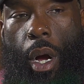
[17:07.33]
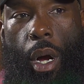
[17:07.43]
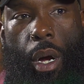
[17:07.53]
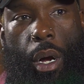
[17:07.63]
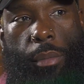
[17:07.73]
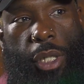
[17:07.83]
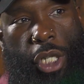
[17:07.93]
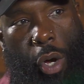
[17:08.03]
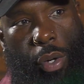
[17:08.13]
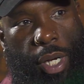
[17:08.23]
The
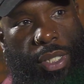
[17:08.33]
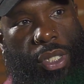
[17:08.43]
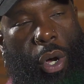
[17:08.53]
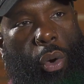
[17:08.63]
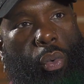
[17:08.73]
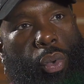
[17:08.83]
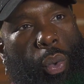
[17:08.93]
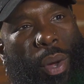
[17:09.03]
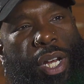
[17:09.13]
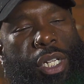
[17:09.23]
donuts. So
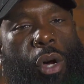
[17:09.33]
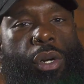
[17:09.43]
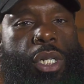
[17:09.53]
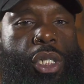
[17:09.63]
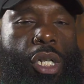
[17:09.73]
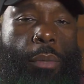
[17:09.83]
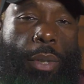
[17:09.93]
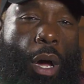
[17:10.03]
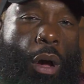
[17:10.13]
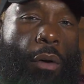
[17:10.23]
the way the donuts
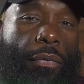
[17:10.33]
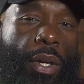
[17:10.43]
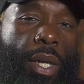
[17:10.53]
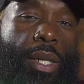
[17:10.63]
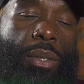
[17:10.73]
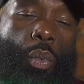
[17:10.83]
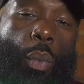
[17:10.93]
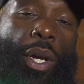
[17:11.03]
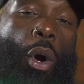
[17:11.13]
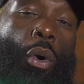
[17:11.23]
jumped off is
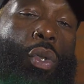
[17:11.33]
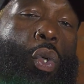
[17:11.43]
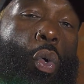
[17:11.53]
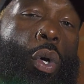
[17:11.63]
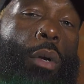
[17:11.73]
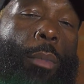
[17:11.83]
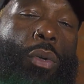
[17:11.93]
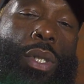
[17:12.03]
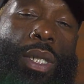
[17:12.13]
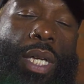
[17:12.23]
when we go on tour,
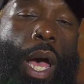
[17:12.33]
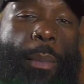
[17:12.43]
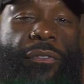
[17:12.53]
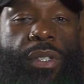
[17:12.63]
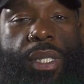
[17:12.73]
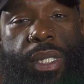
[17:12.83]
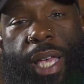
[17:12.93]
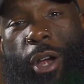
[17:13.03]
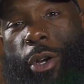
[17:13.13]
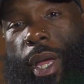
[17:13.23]
most of the time, if it's a
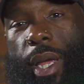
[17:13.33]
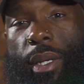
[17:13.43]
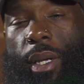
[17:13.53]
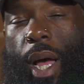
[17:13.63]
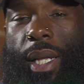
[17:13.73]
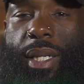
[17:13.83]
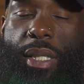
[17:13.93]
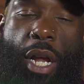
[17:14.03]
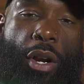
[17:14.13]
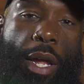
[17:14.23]
Saturday, I'll let
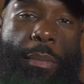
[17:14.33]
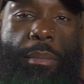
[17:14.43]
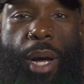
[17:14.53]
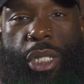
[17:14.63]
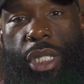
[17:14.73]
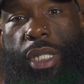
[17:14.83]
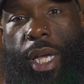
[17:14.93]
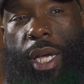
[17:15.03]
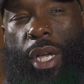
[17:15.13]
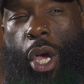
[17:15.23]
Saturday be my cheat
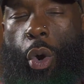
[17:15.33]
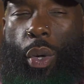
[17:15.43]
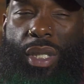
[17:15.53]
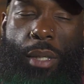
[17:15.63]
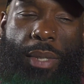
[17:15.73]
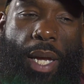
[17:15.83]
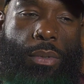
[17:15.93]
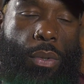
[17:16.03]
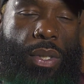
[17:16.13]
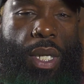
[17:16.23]
day, or
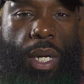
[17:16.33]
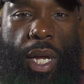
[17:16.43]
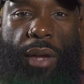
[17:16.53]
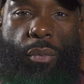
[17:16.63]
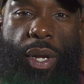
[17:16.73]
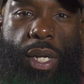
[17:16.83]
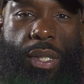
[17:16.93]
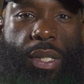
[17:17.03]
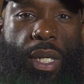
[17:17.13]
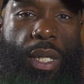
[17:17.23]
sometimes on Sunday, if we in
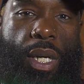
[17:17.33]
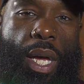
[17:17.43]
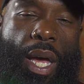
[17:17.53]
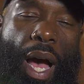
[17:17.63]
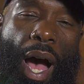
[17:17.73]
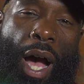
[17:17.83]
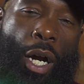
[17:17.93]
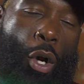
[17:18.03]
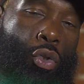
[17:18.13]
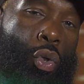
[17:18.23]
the city, I
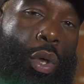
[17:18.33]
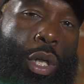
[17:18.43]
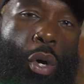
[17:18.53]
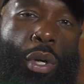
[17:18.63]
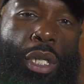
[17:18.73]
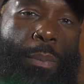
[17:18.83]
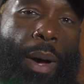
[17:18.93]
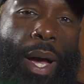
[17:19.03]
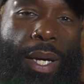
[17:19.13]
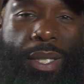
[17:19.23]
go to a donut
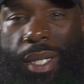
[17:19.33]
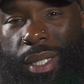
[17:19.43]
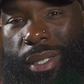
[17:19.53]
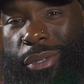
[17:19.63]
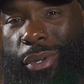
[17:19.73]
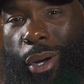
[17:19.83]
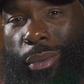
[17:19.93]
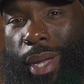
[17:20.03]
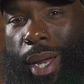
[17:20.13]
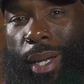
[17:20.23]
spot and just,
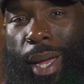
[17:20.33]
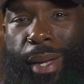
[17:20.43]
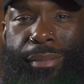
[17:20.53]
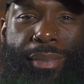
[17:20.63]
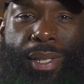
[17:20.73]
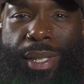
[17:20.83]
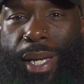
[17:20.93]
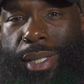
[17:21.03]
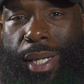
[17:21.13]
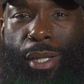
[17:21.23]
kind of like just
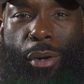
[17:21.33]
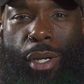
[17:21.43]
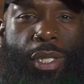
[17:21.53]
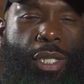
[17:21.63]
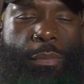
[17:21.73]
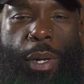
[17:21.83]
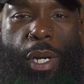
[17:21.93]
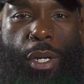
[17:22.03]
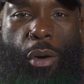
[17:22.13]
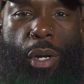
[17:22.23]
taste their donuts, just
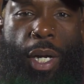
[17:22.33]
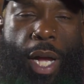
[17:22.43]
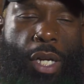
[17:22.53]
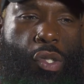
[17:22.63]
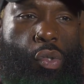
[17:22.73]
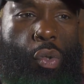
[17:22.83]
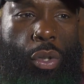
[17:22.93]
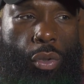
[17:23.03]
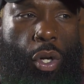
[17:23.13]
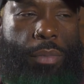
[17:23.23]
being a donut
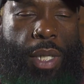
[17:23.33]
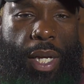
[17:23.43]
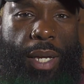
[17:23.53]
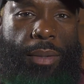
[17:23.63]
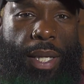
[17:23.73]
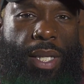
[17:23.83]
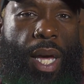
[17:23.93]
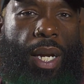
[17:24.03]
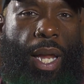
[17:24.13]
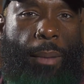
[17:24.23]
connoisseur. You know what I'm saying? That's
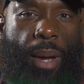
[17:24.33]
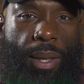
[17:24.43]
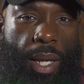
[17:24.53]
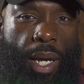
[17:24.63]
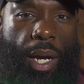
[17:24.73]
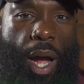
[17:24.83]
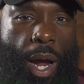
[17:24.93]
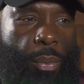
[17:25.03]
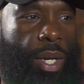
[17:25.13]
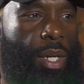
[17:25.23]
kind of like my thing. All
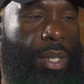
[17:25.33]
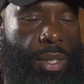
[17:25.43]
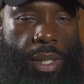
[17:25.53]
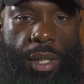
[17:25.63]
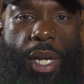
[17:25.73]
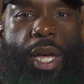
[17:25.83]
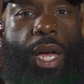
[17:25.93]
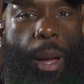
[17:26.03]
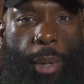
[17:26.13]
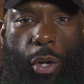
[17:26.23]
right, we in this city.
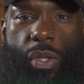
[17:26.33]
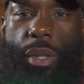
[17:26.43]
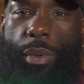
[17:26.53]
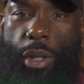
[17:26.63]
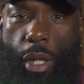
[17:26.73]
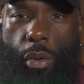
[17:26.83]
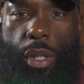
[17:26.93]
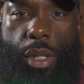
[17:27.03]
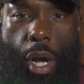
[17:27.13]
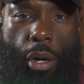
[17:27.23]
I'm gonna go see what the
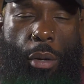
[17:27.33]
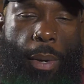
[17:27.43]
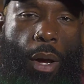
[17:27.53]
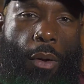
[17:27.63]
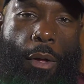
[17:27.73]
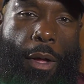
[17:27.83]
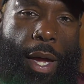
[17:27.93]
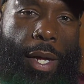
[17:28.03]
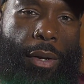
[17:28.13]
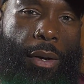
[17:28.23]
donut's talking about.
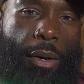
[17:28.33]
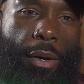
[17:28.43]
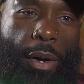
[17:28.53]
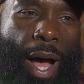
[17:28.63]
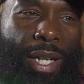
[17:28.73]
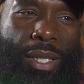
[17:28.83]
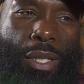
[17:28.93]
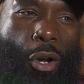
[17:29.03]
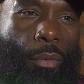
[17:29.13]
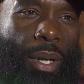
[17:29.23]
And I
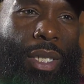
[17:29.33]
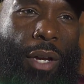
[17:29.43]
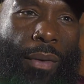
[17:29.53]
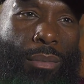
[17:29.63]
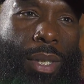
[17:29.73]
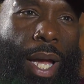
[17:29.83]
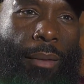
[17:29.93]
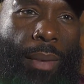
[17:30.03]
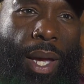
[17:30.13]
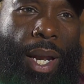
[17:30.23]
just told myself, I was
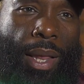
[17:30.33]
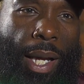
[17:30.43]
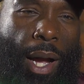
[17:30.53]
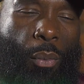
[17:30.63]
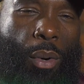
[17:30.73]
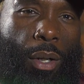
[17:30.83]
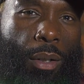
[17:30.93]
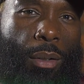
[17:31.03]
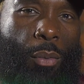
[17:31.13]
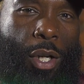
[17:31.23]
like, man, I think I
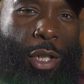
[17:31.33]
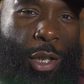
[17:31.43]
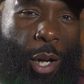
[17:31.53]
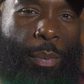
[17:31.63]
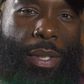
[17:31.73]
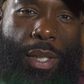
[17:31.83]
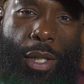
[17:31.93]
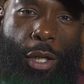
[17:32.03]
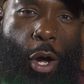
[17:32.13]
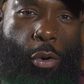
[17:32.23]
wanna jump into
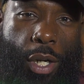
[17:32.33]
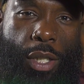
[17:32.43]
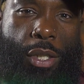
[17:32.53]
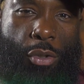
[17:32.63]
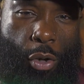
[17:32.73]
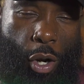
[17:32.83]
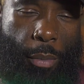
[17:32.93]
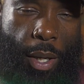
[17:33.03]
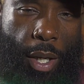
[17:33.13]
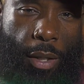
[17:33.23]
the donuts. You know what
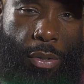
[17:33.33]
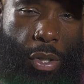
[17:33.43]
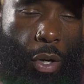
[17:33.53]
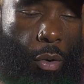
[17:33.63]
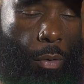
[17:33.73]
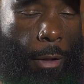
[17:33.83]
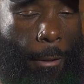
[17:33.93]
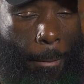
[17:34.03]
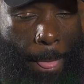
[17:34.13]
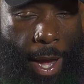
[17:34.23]
I mean? So
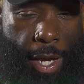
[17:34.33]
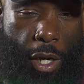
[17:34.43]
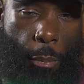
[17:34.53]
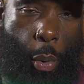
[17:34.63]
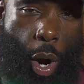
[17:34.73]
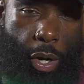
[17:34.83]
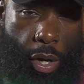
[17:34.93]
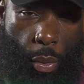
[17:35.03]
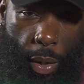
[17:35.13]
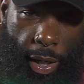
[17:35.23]
I ended up
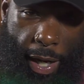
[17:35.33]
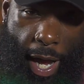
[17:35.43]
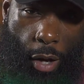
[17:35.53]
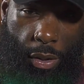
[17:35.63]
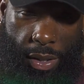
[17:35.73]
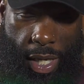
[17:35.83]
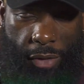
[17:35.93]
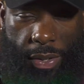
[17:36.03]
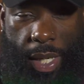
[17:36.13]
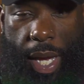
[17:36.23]
partnering with a guy on the
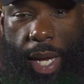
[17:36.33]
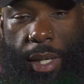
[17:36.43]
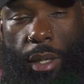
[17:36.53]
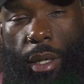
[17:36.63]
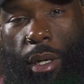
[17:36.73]
South Side.